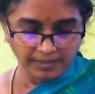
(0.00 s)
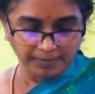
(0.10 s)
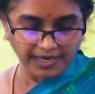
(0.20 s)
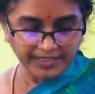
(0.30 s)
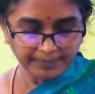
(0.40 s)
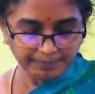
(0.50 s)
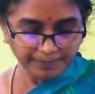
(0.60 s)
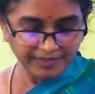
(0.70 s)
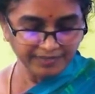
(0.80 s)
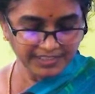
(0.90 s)

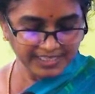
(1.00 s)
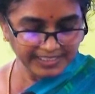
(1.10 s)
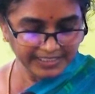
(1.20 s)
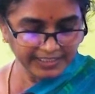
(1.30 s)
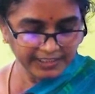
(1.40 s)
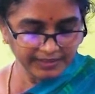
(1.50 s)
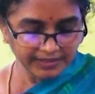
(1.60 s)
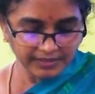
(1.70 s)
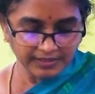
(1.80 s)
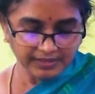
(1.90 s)
Previously,
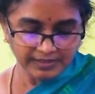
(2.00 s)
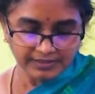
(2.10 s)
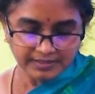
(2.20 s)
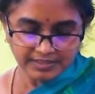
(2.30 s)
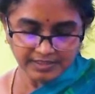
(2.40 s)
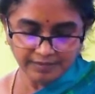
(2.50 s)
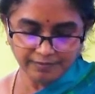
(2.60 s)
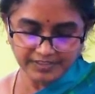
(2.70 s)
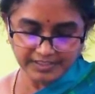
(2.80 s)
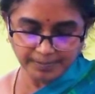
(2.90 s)
he served with the